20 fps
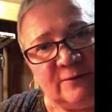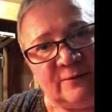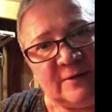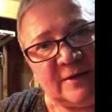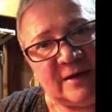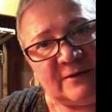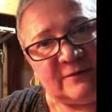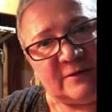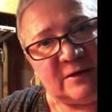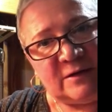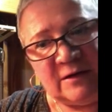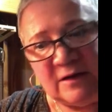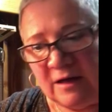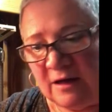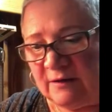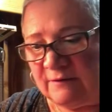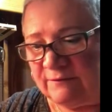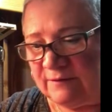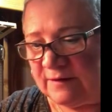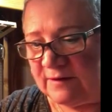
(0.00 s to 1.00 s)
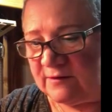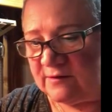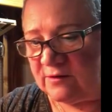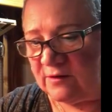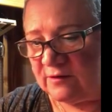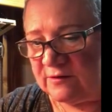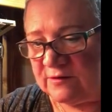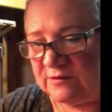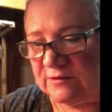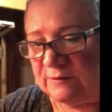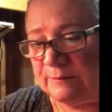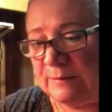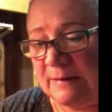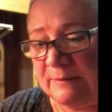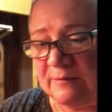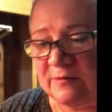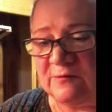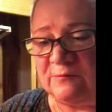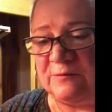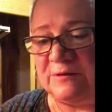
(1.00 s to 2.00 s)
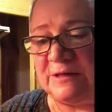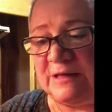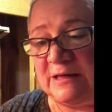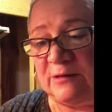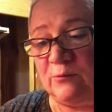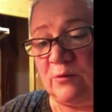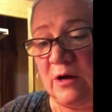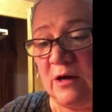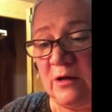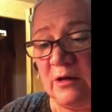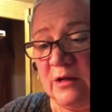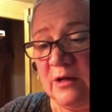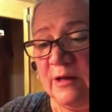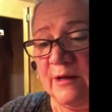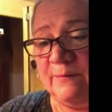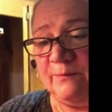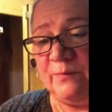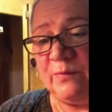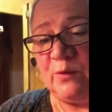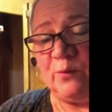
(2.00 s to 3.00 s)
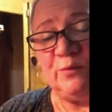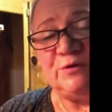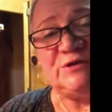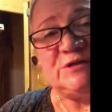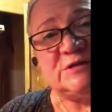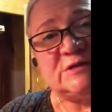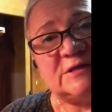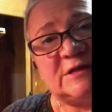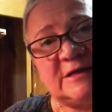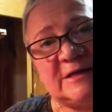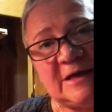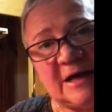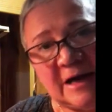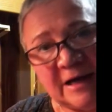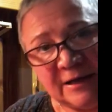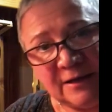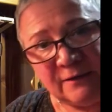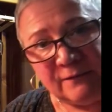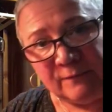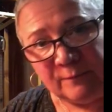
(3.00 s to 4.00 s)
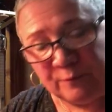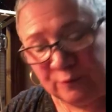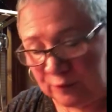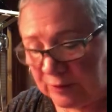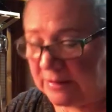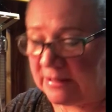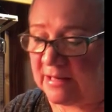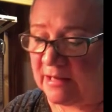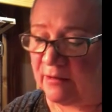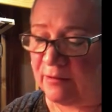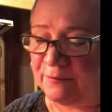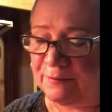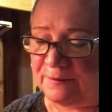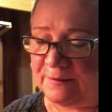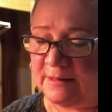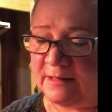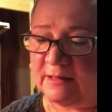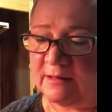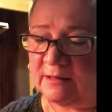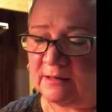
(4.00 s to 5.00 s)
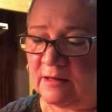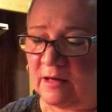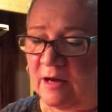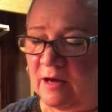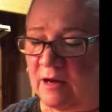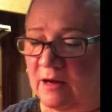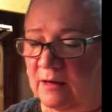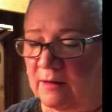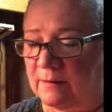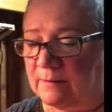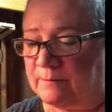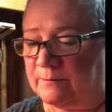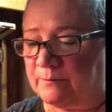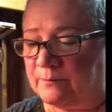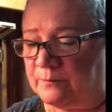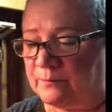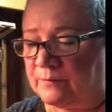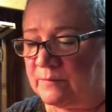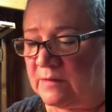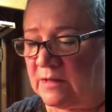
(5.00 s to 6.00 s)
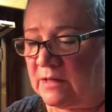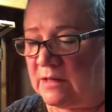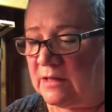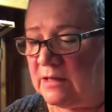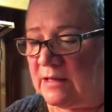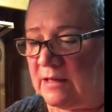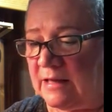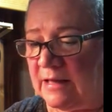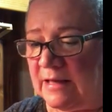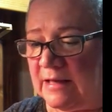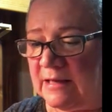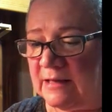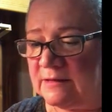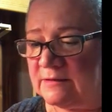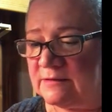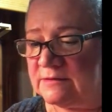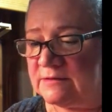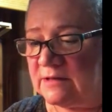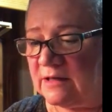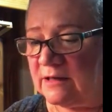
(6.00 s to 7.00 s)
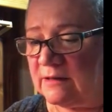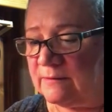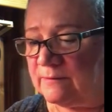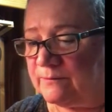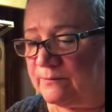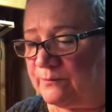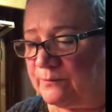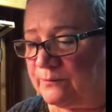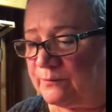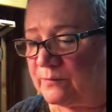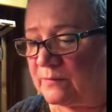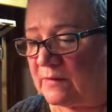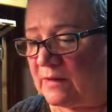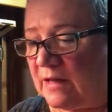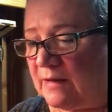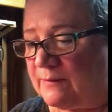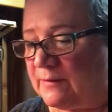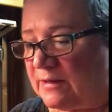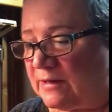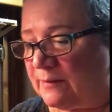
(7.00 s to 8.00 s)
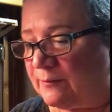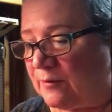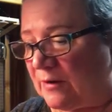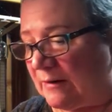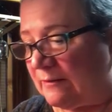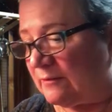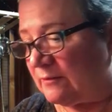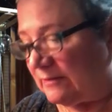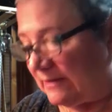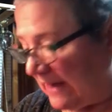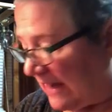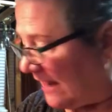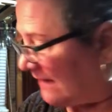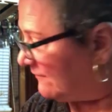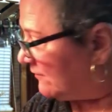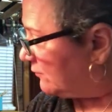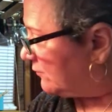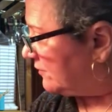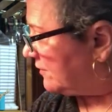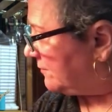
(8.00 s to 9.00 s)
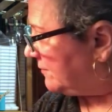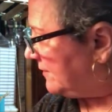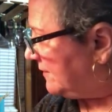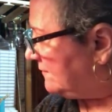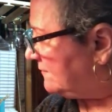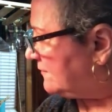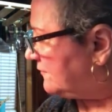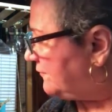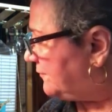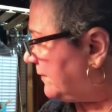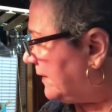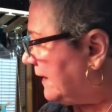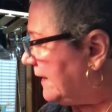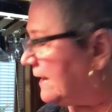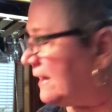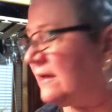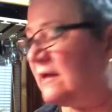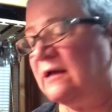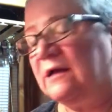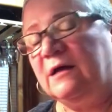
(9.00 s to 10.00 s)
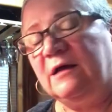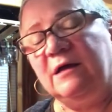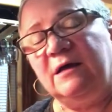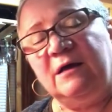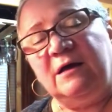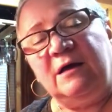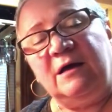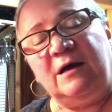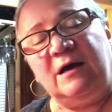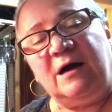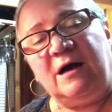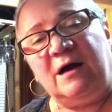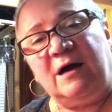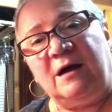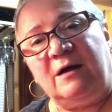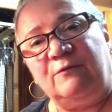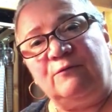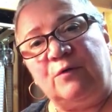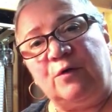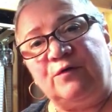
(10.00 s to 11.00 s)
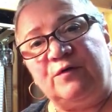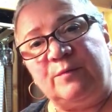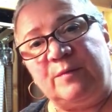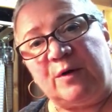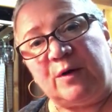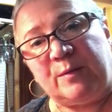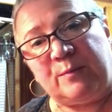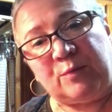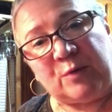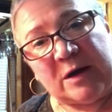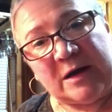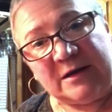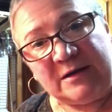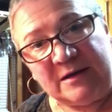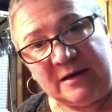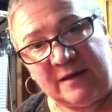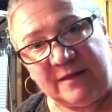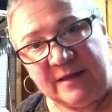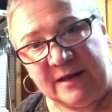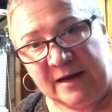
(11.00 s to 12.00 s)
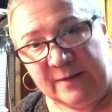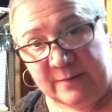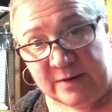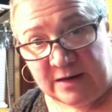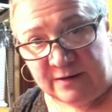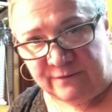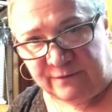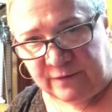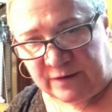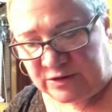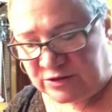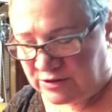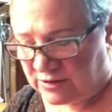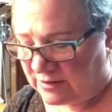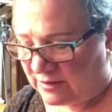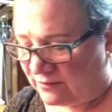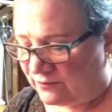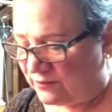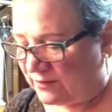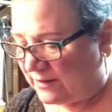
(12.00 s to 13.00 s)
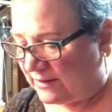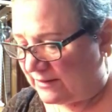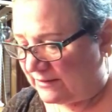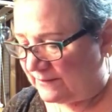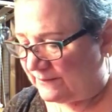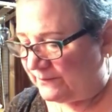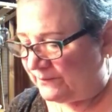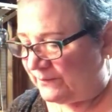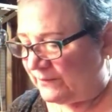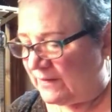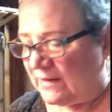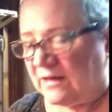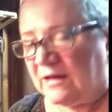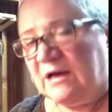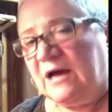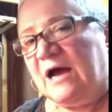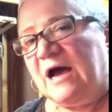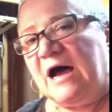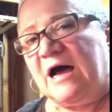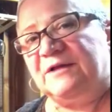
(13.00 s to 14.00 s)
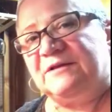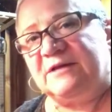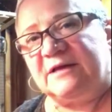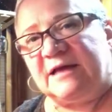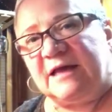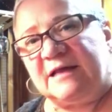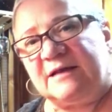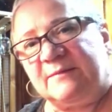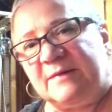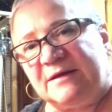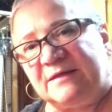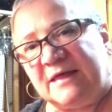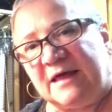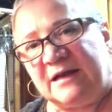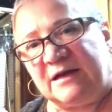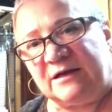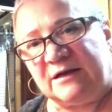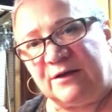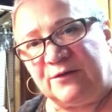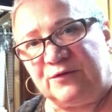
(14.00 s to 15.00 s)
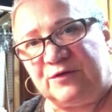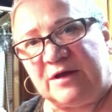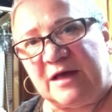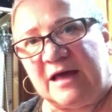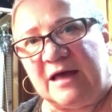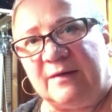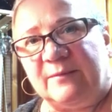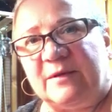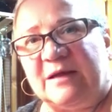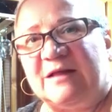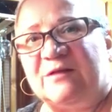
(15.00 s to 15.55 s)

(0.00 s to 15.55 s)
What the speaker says: We have a lovely sausage and peppers with quinoa, which is kind of pretty healthy. I'm going to probably have it with a piece of my rosemary bread that I made fresh the other day. I'll tell you how to make that another time.